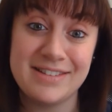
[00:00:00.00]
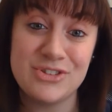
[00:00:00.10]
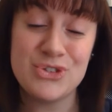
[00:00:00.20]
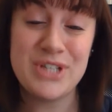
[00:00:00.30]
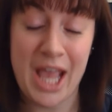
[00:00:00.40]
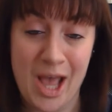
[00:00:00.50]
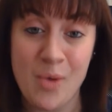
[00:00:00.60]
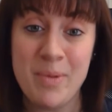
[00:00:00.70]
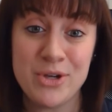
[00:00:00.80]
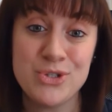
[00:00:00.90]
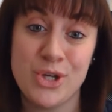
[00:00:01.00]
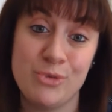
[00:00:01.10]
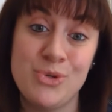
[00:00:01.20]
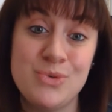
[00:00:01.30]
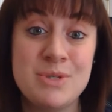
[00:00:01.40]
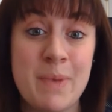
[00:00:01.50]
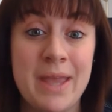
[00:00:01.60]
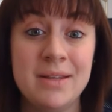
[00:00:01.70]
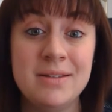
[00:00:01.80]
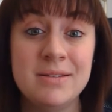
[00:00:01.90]
Just how much time you
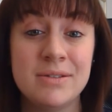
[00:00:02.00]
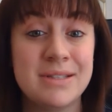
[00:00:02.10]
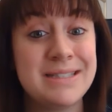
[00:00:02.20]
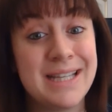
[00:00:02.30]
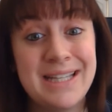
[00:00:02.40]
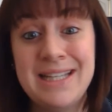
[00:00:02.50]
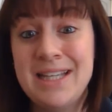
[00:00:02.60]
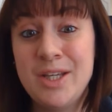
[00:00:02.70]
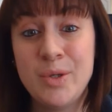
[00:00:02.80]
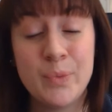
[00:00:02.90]
spend on a daily,